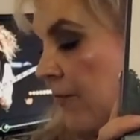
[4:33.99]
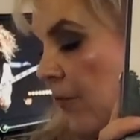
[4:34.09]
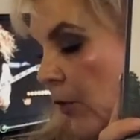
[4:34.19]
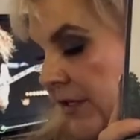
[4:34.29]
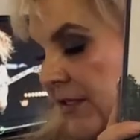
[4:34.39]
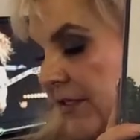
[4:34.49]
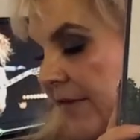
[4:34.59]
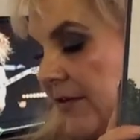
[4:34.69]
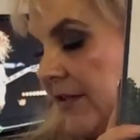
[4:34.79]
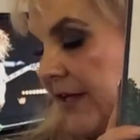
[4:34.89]

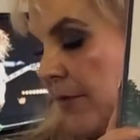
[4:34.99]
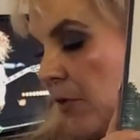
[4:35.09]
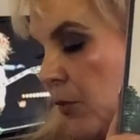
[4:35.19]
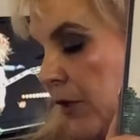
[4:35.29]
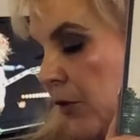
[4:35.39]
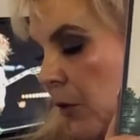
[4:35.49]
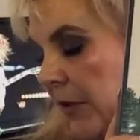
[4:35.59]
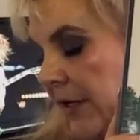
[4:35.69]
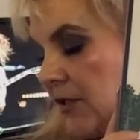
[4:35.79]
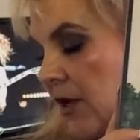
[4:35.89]
47 demo
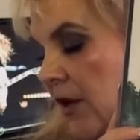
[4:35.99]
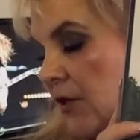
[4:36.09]
recordings,